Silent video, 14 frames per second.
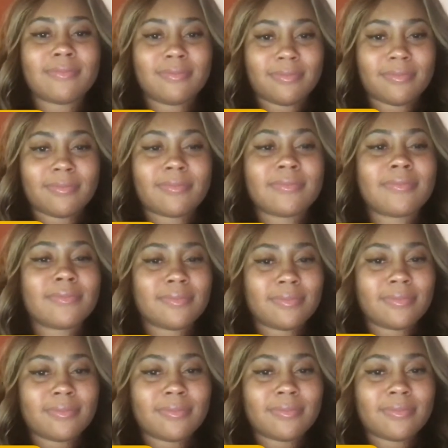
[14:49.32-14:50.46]

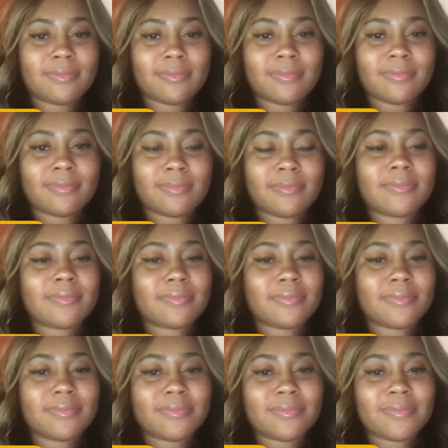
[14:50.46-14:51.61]

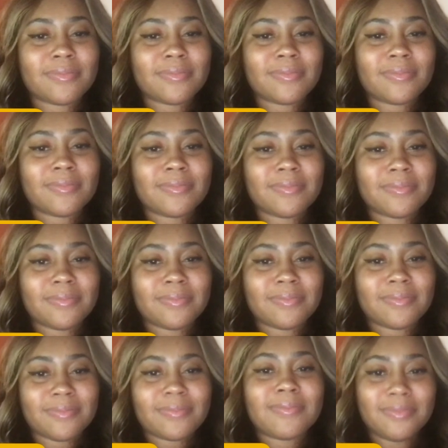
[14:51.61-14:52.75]

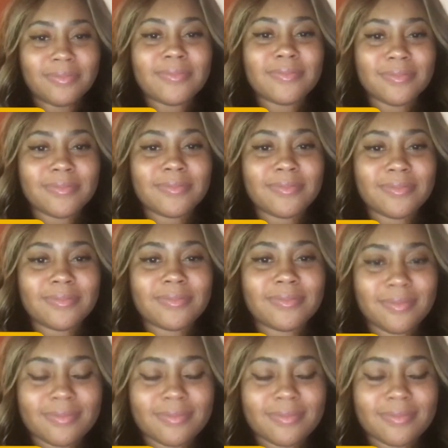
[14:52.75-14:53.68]
No words are spoken by the person on screen.